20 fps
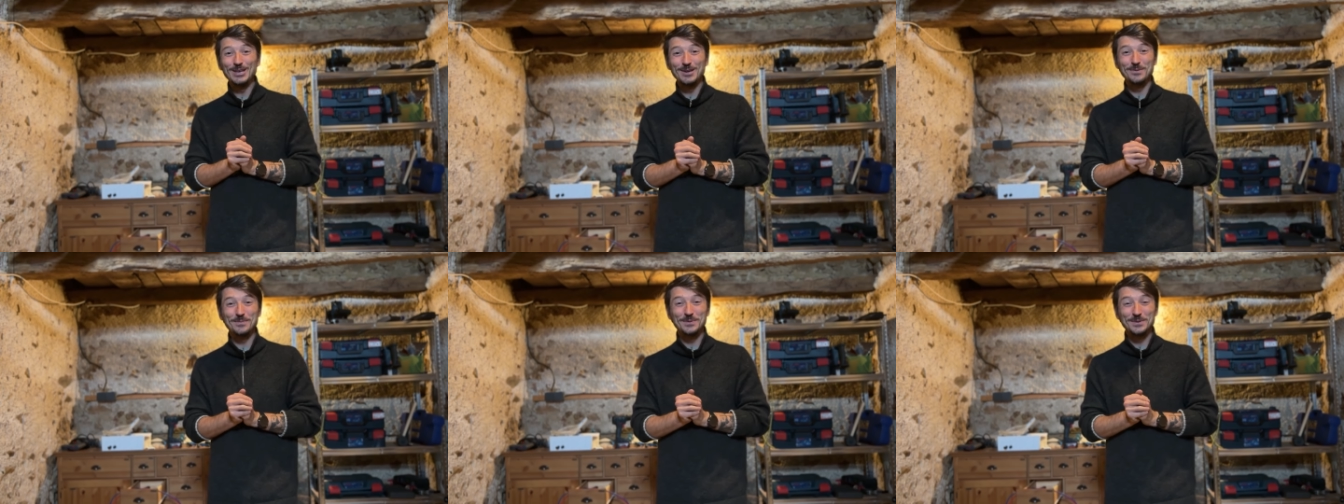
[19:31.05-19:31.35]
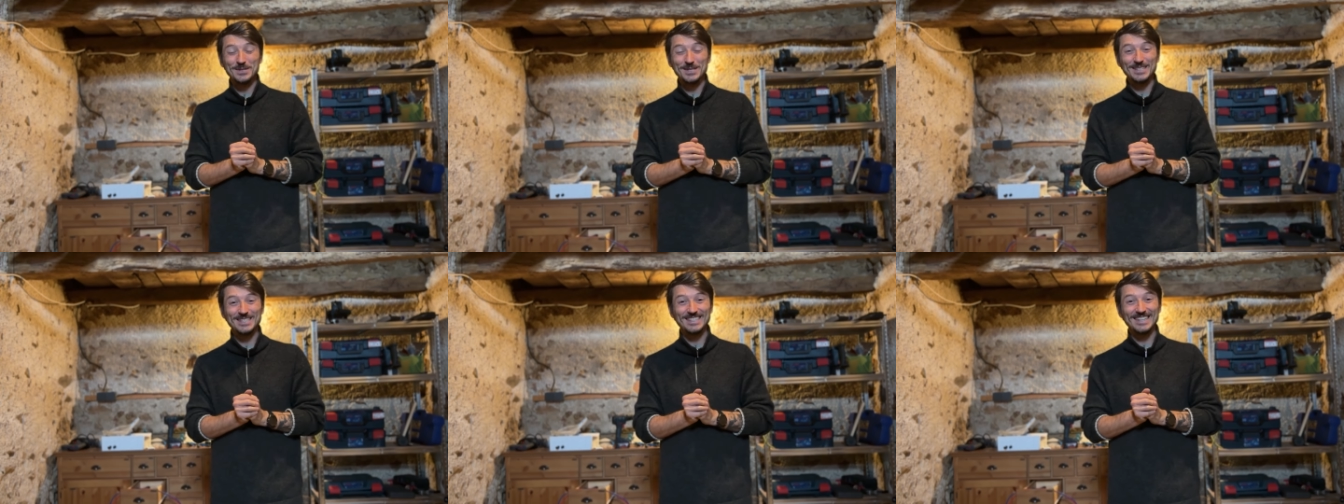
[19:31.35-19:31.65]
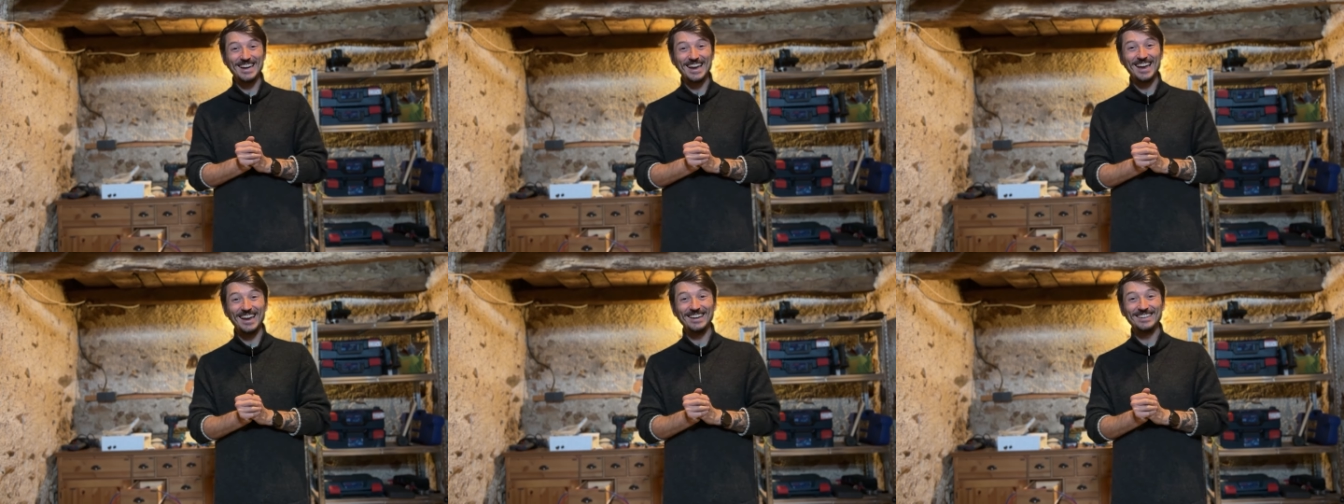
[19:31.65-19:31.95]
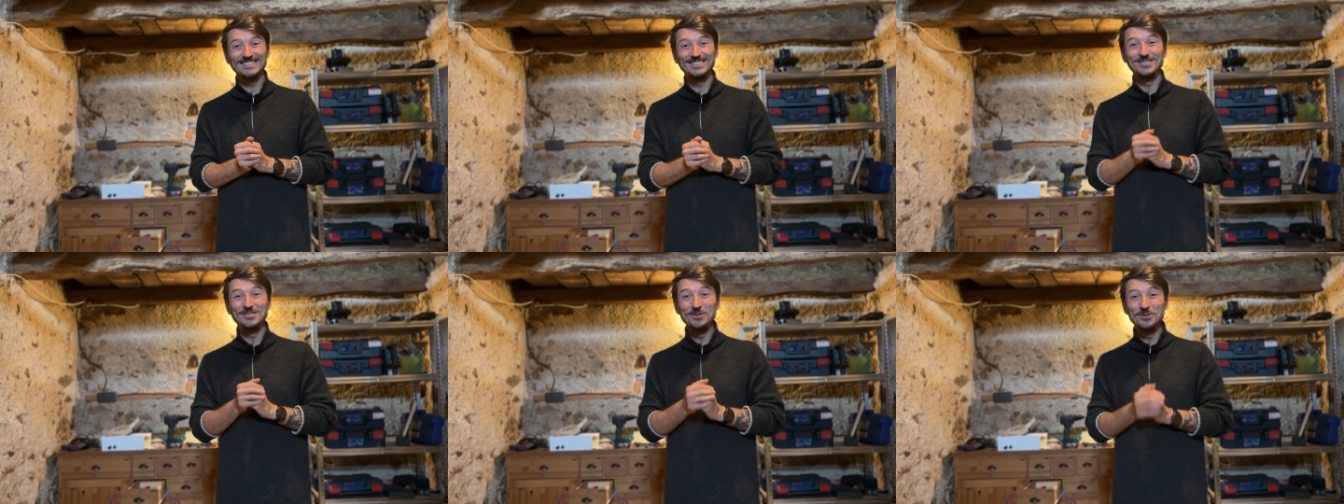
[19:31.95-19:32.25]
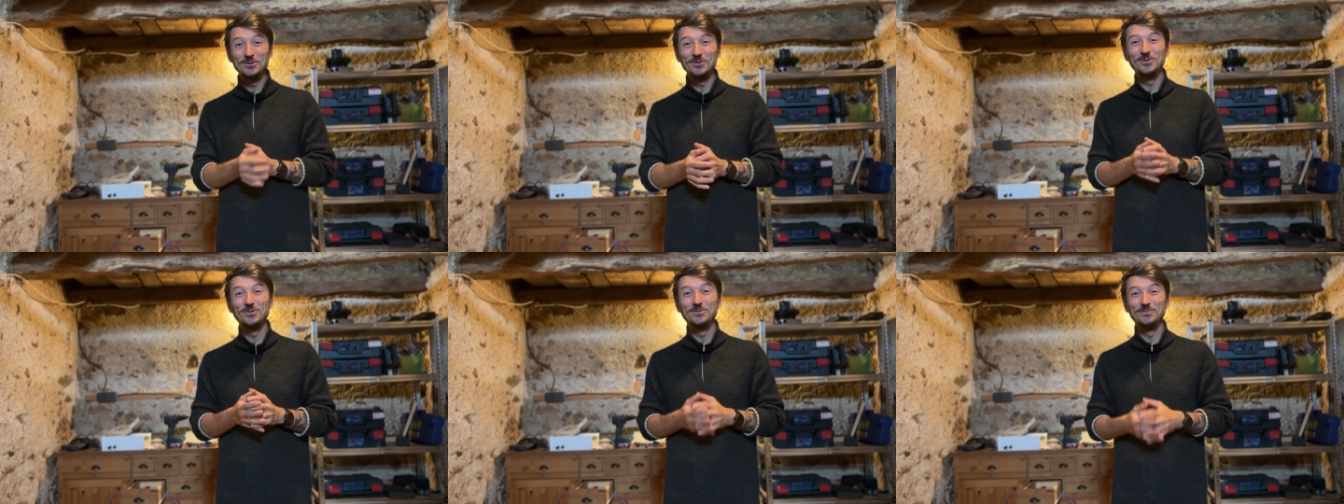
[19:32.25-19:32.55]
appreciate
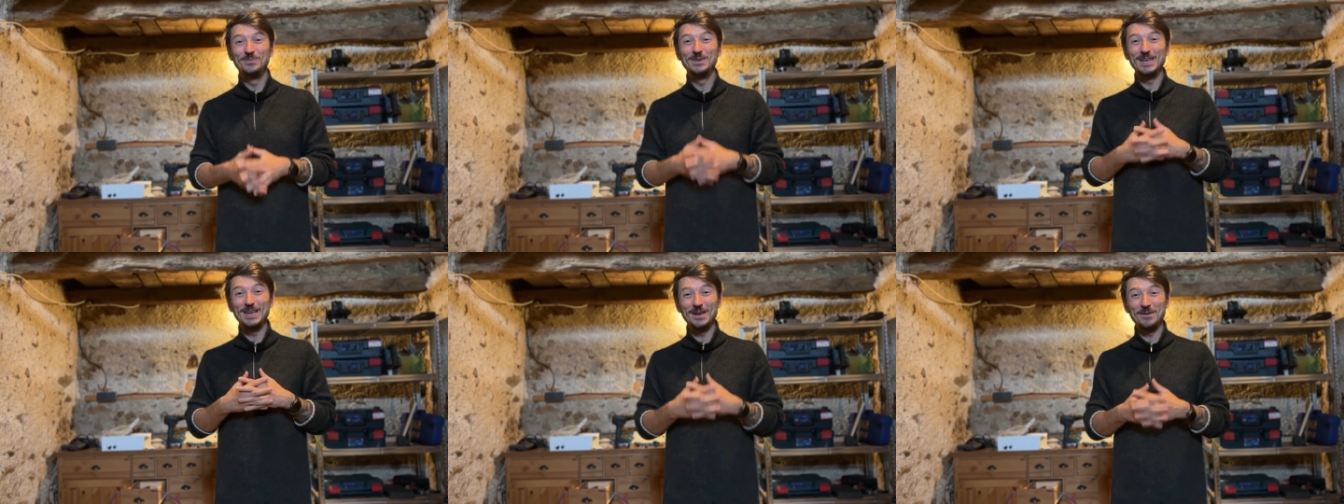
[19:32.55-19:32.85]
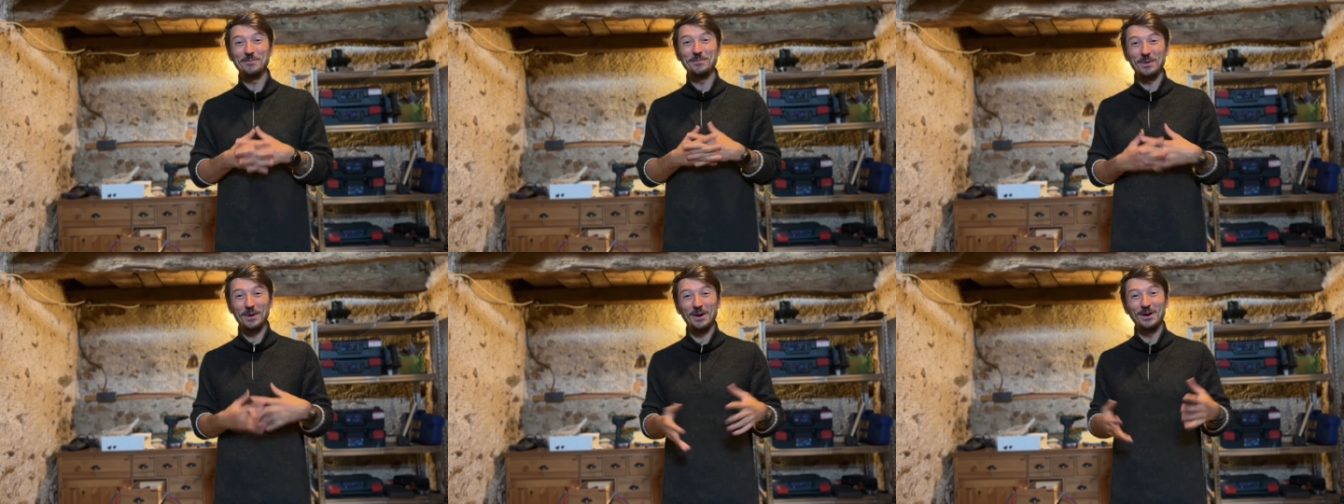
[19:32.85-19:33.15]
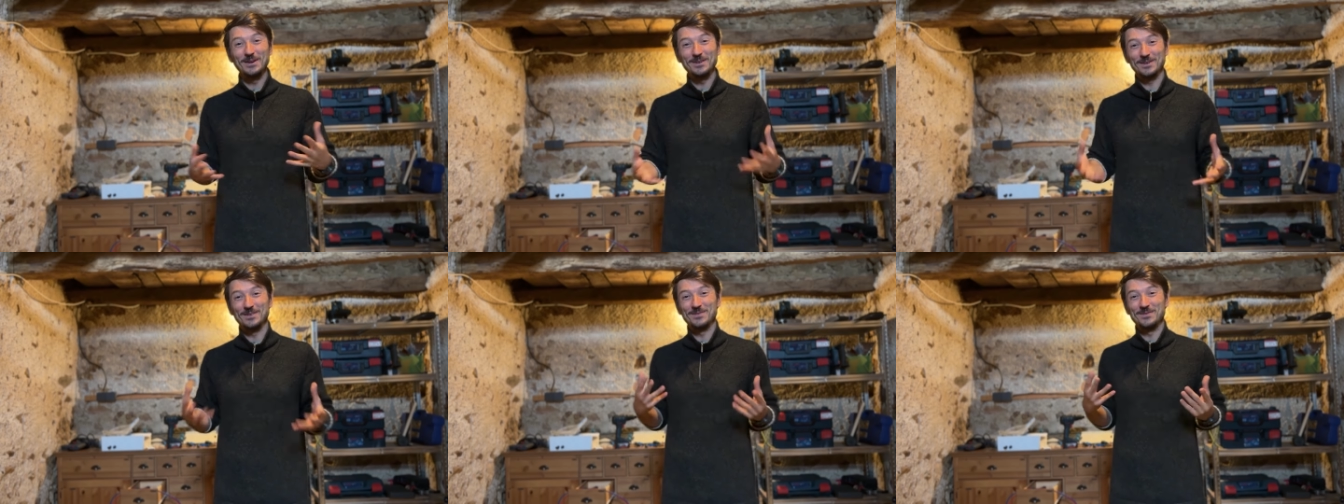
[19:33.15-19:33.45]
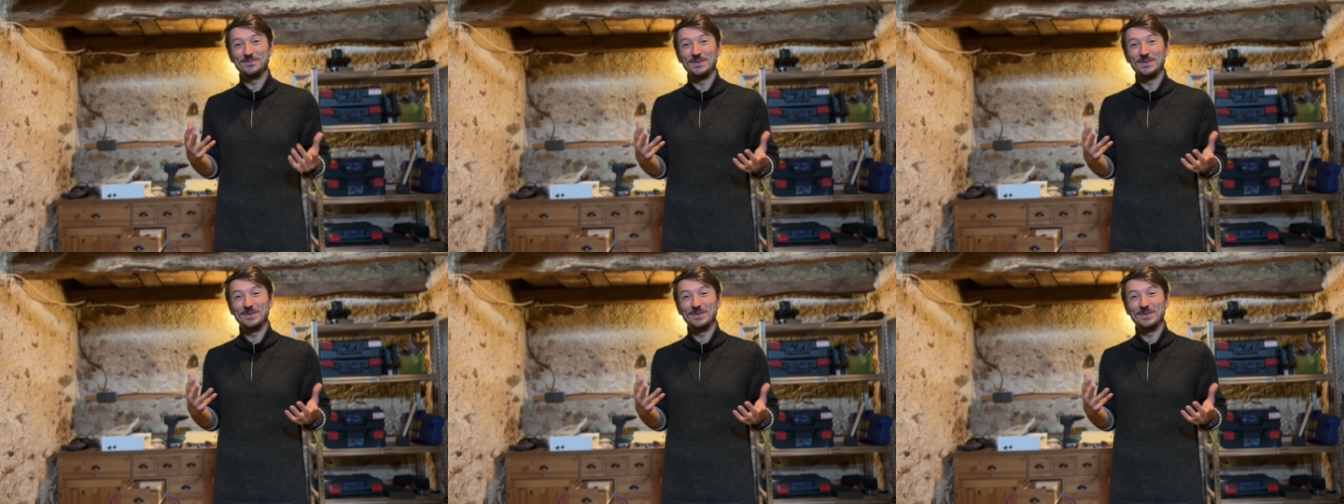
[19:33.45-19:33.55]
you being part of